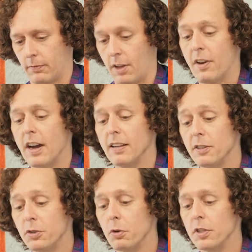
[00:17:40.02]
The
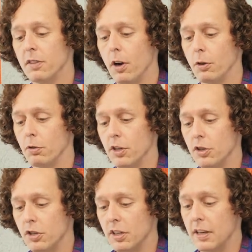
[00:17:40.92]
final source of our
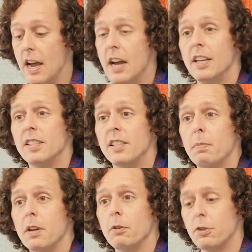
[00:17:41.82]
tradition is
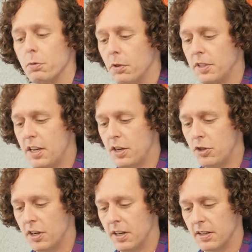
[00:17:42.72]
spiritual
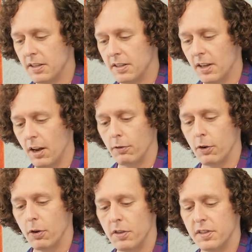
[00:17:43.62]
teachings of
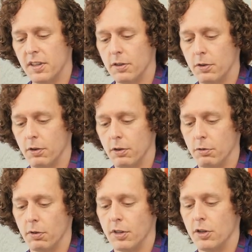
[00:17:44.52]
earth-centered
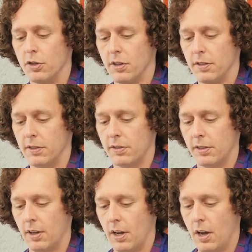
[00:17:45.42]

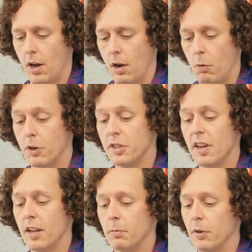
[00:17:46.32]
traditions which
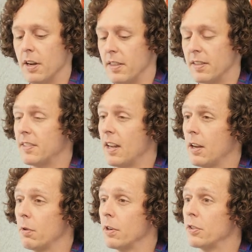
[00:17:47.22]
celebrate the
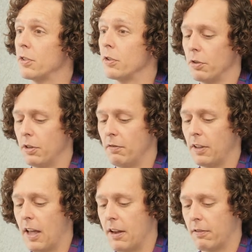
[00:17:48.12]
sacred circle of
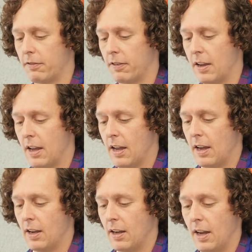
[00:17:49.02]
life
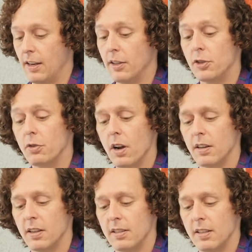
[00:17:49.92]
and
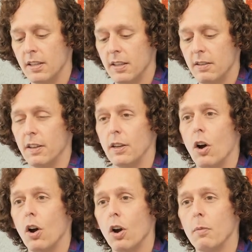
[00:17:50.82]
instruct us to live in
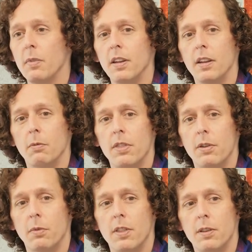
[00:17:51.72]
harmony with
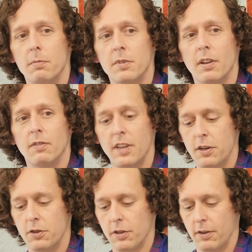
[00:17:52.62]
the rhythms of
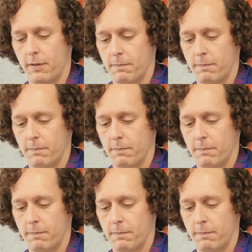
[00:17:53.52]
nature.